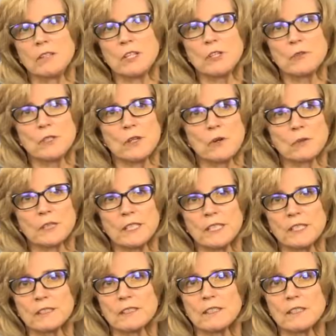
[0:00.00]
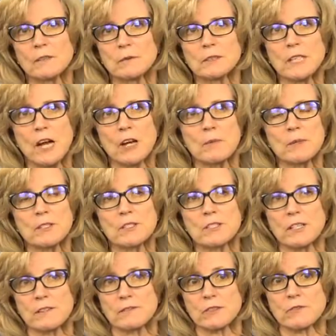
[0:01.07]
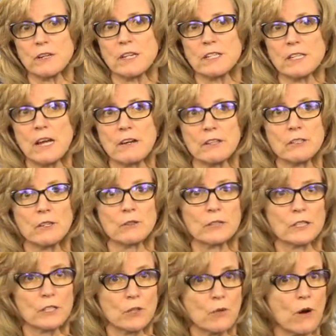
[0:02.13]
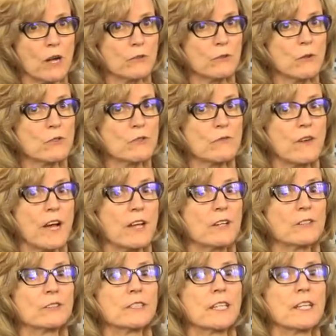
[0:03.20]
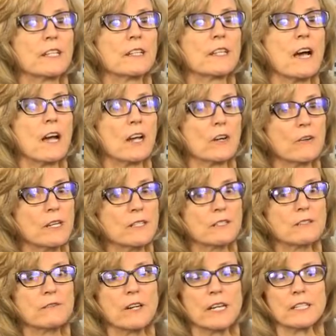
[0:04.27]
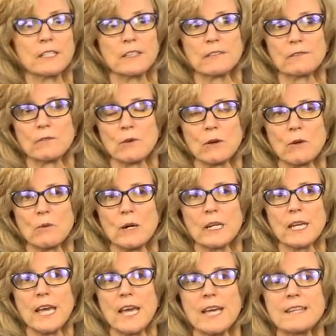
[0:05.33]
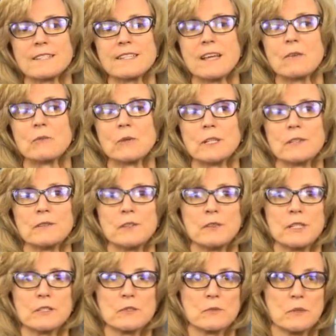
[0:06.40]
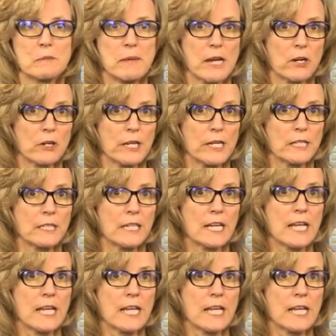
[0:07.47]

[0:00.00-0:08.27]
you don't get the retirement stuff straightened out. You don't get the QDROs filed and the IRA is divided and the 401ks and one of you gets remarried